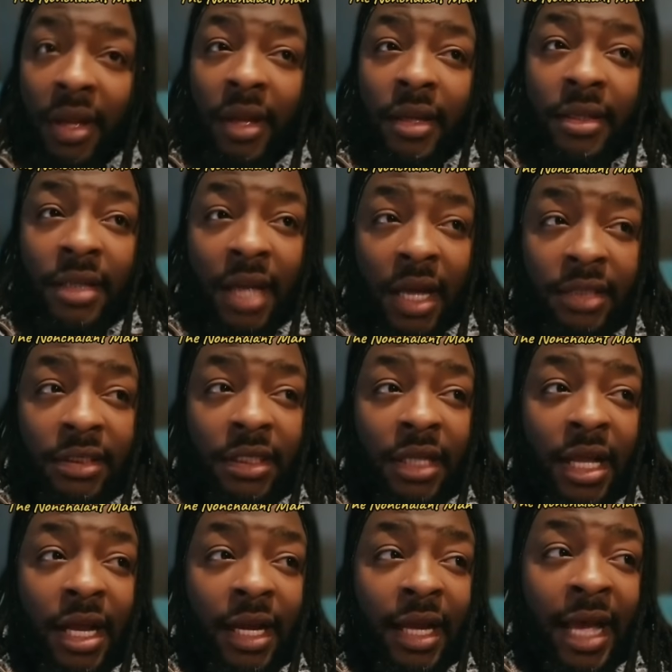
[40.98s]

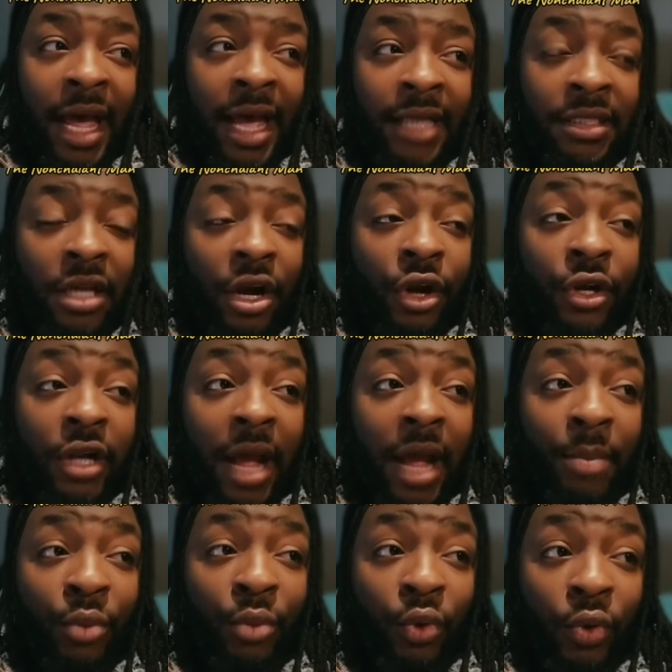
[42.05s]
Nonchalant guys are
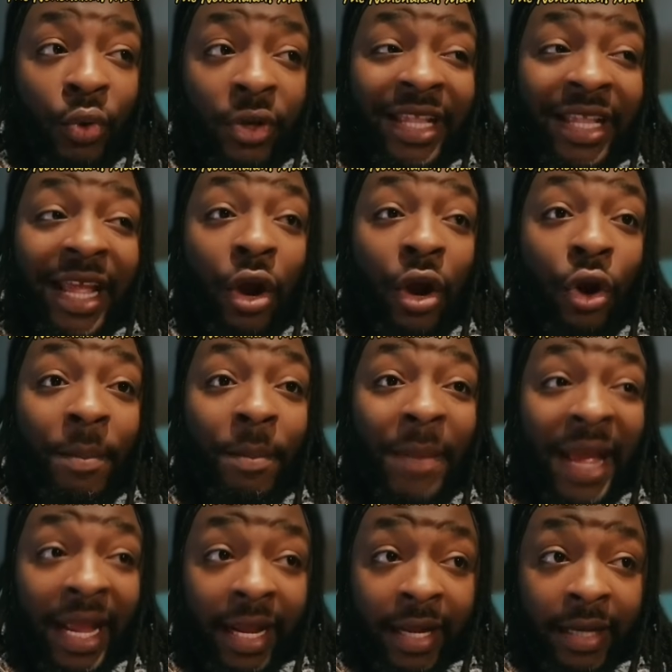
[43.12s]
not born, they are
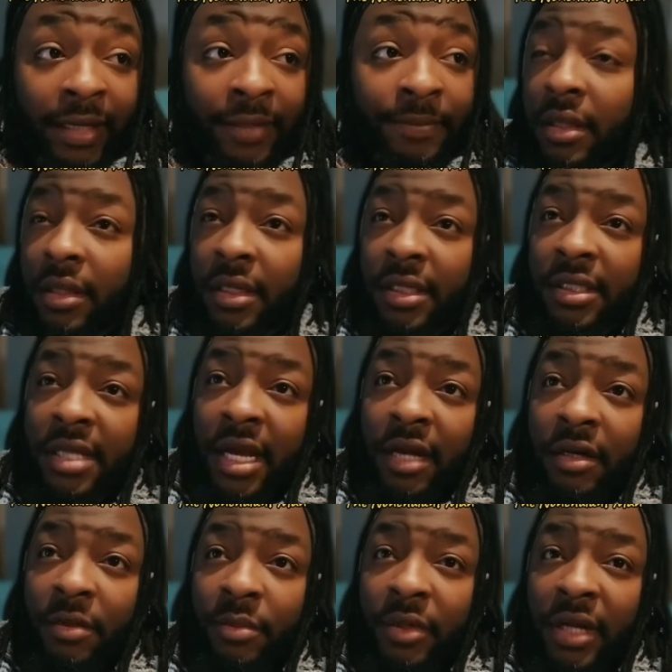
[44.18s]
made. The
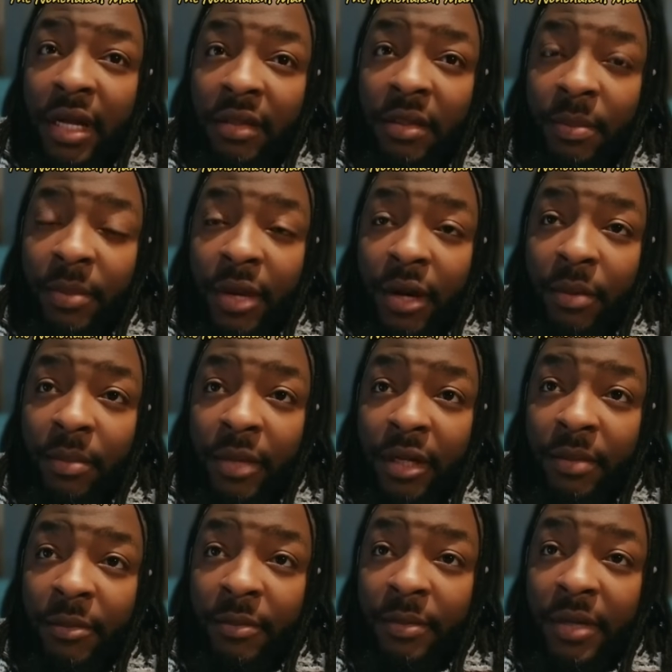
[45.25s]
desire to put out the bare
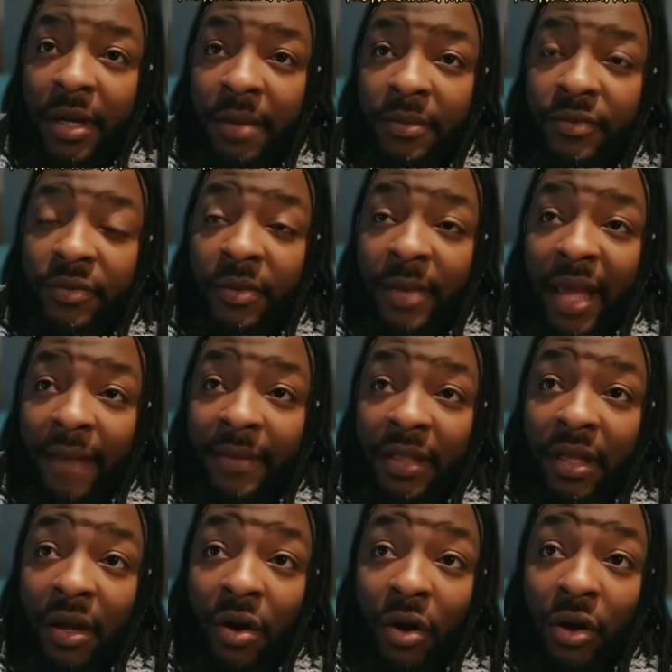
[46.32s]
minimum comes from having
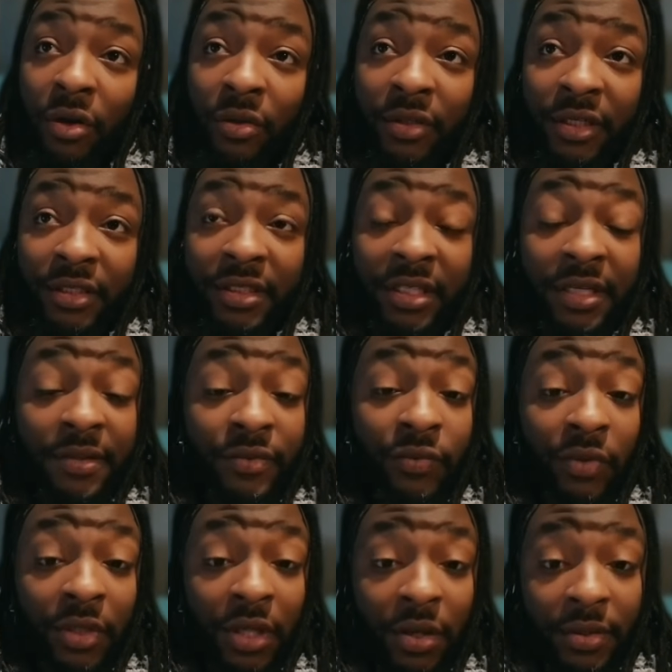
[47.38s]
their heart on their sleeves
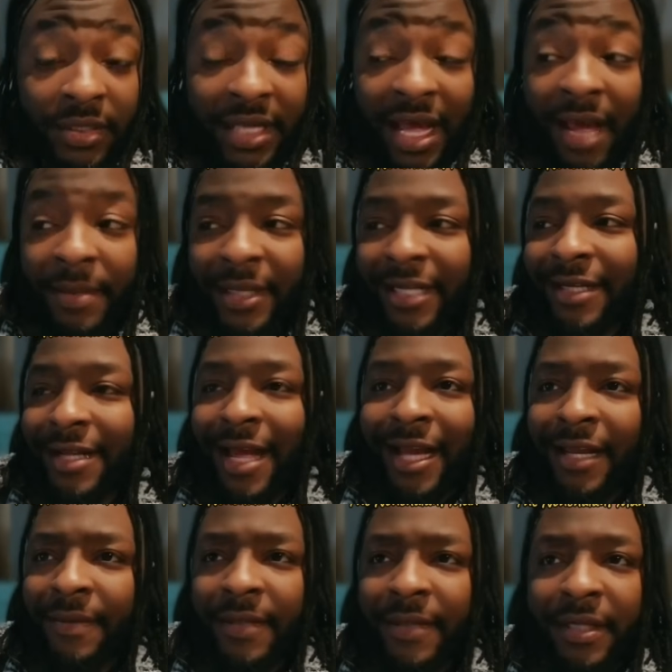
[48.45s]
for a long time and then
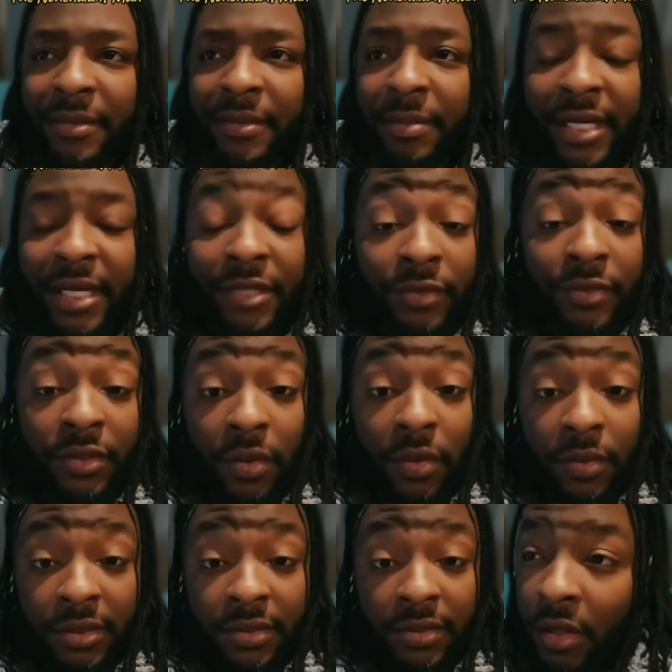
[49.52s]
not giving them the best
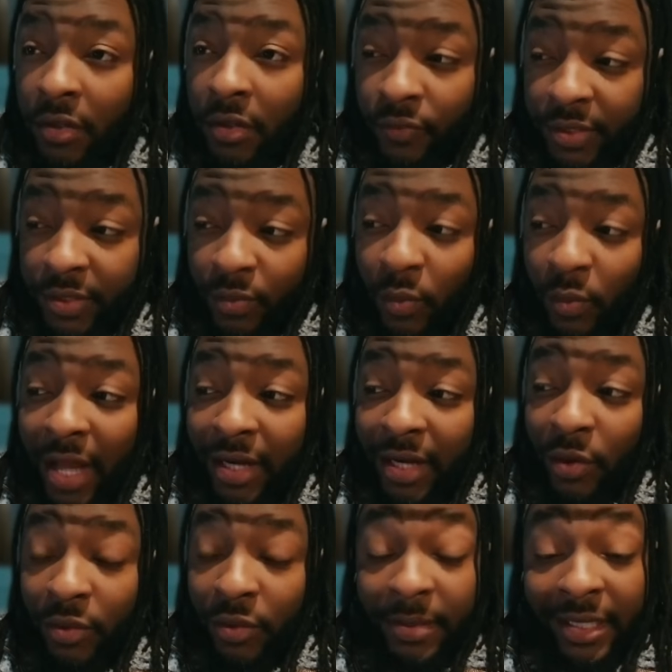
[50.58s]
results. The reason why I
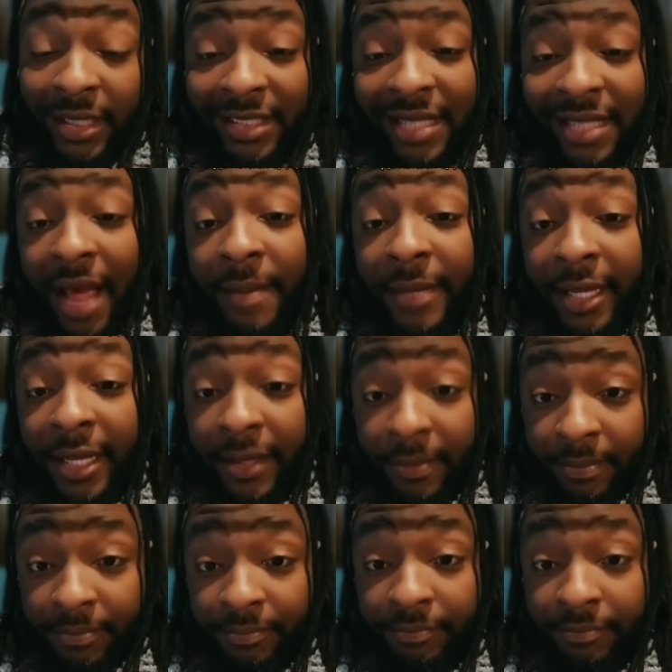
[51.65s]
know is because I'm him.